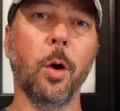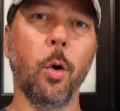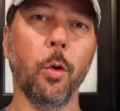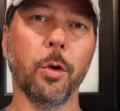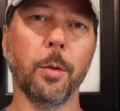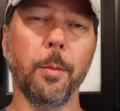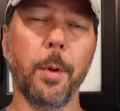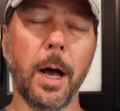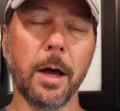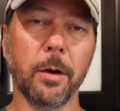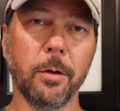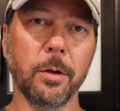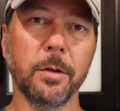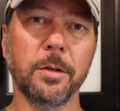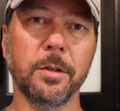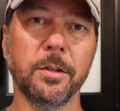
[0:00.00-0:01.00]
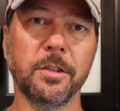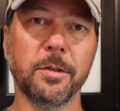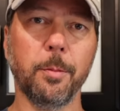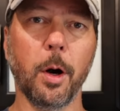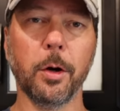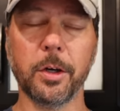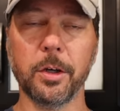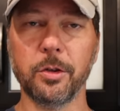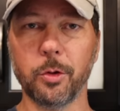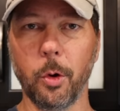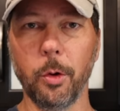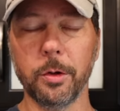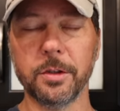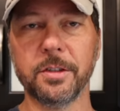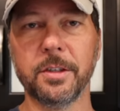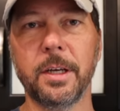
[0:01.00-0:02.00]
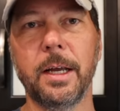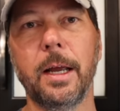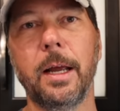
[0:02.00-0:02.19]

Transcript: older model smart controllers.